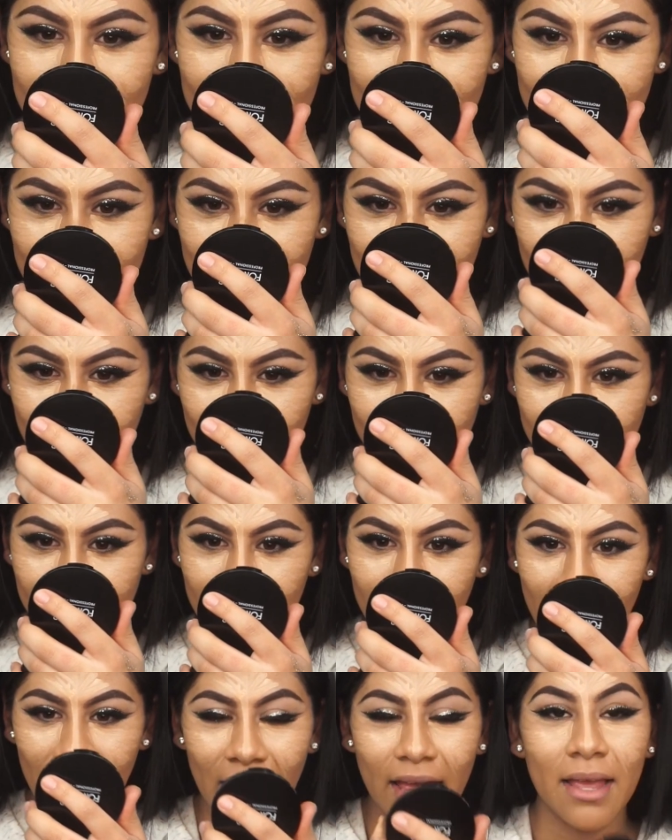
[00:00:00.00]
So,
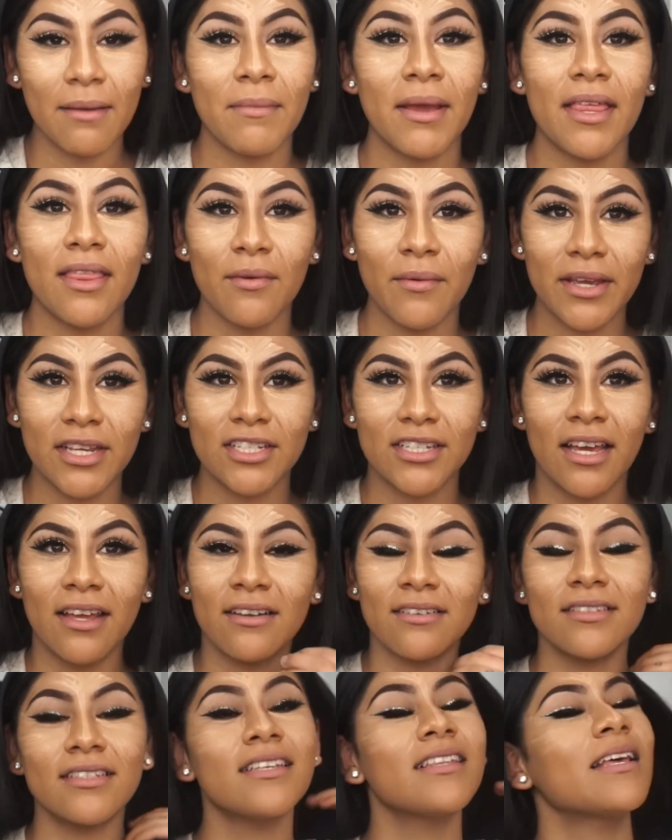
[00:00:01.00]
and by the way,
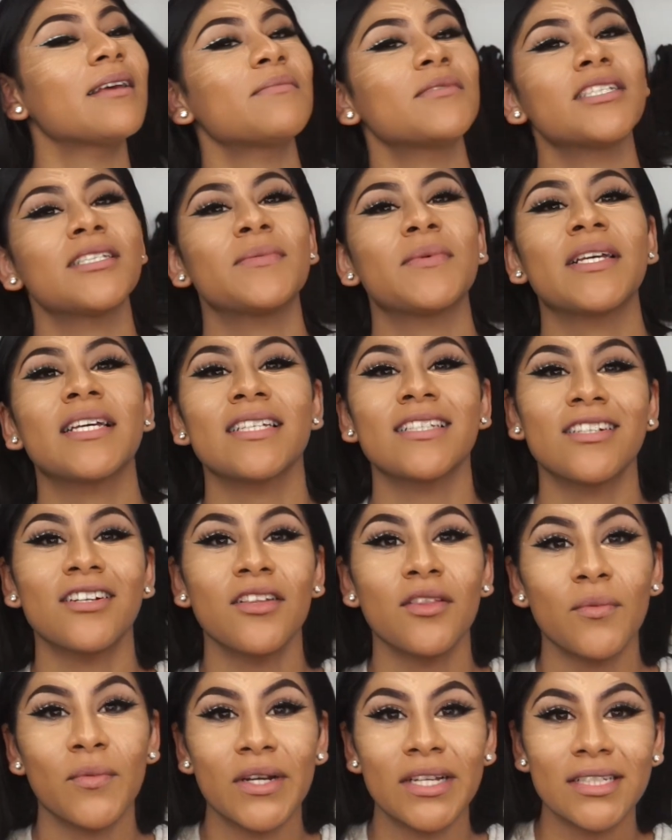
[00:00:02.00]
shout out to them just because
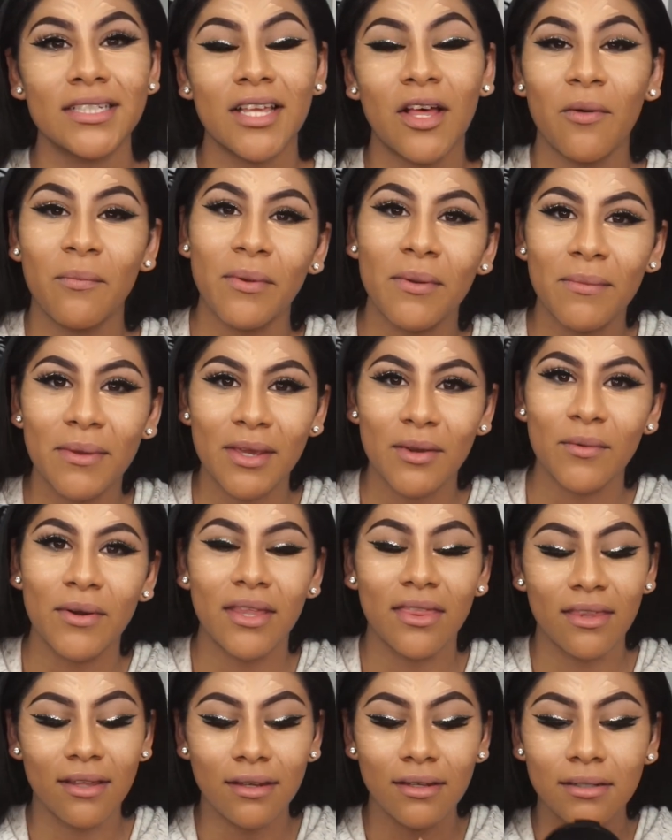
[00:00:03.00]
they're the ones helping me
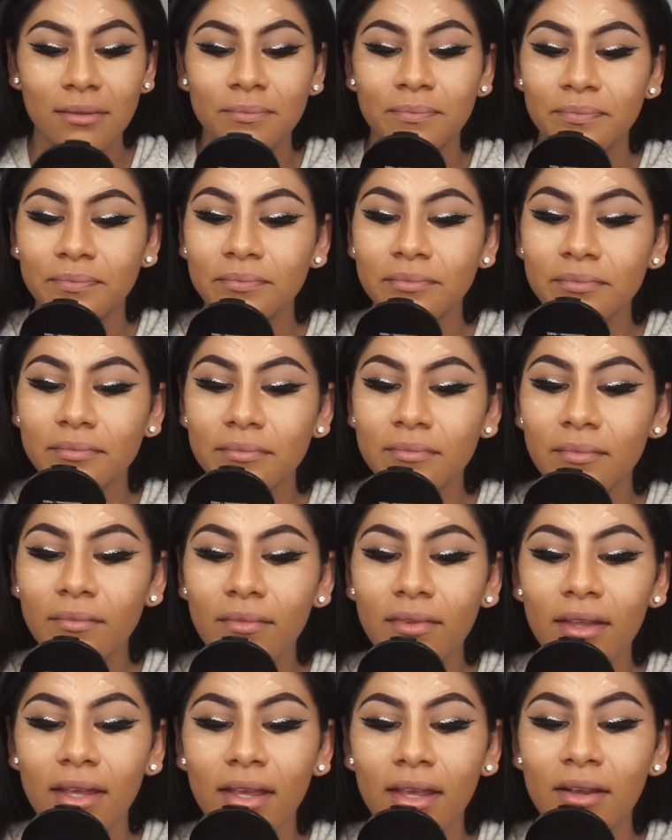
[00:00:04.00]
with
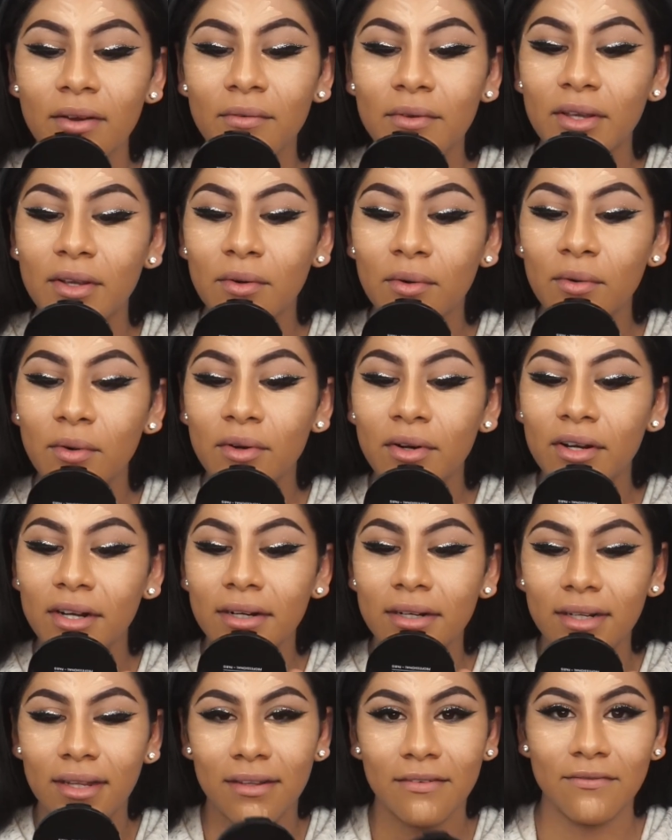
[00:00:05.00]

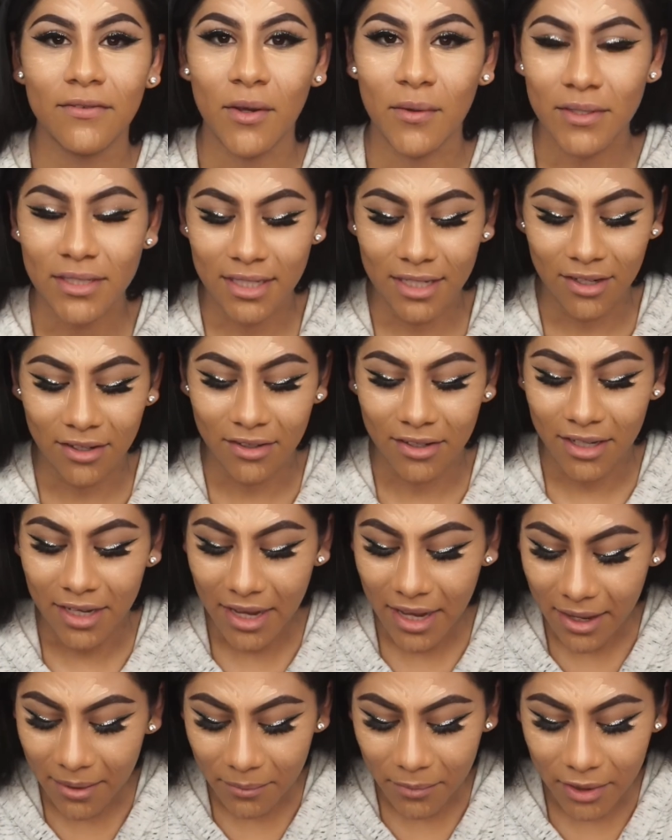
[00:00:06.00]
record and focusing on the
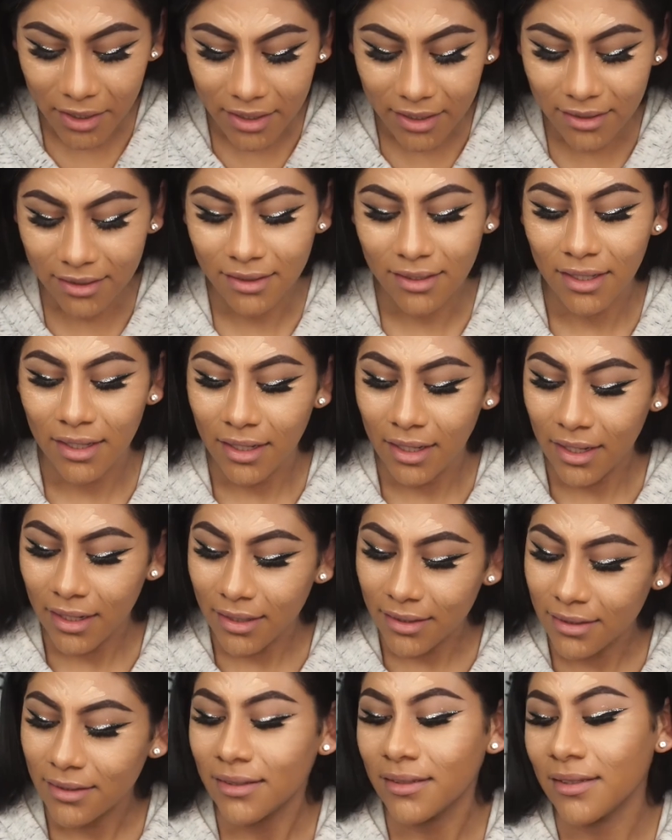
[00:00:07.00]
camera.
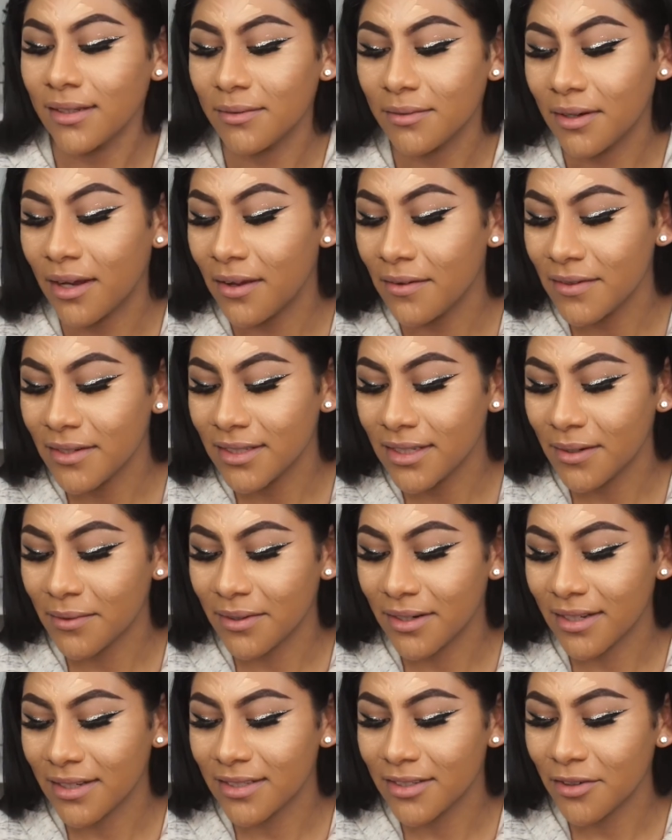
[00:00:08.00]
Obviously,
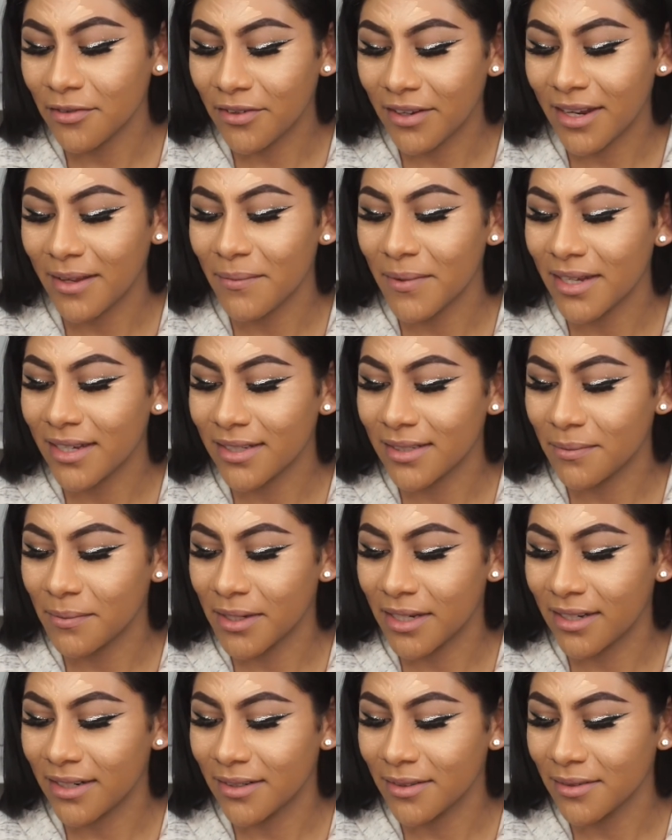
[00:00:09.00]
one of it's so funny because
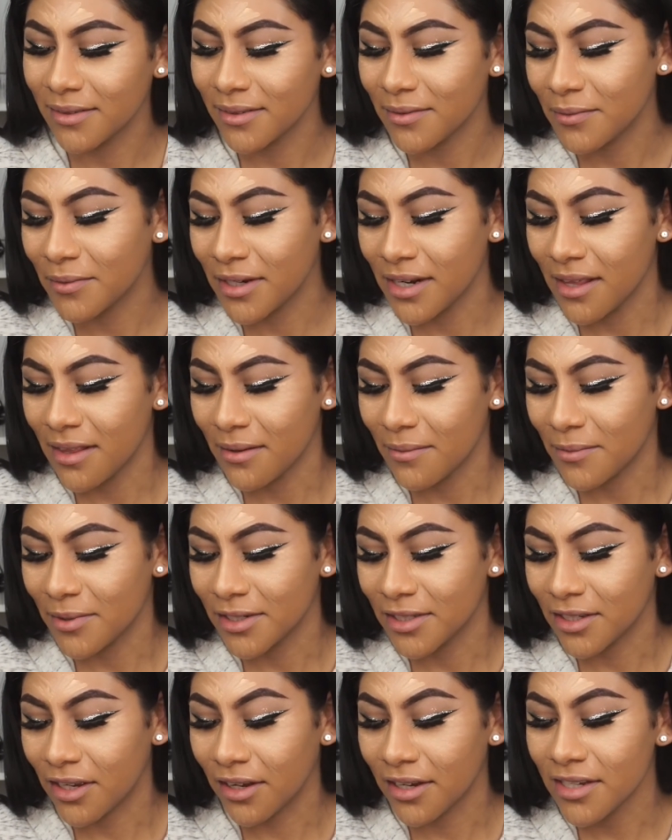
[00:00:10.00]
me and one of them
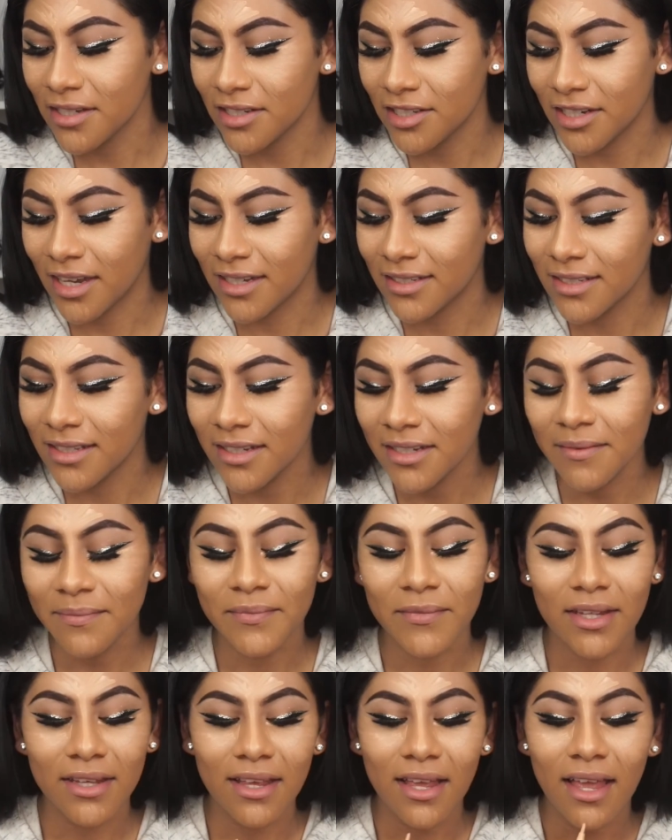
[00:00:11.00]
were talking, Jessley,
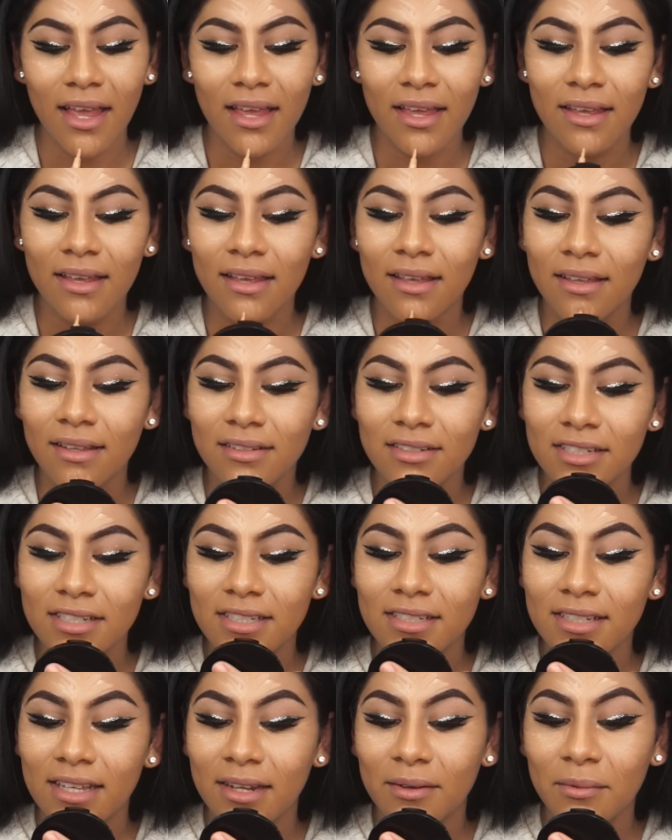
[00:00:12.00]
and she
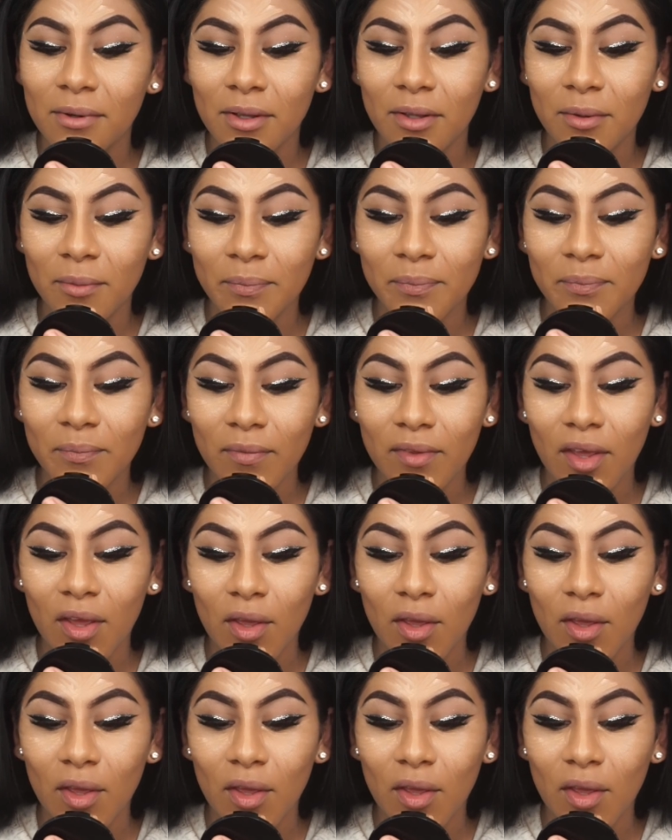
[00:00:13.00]
said, well,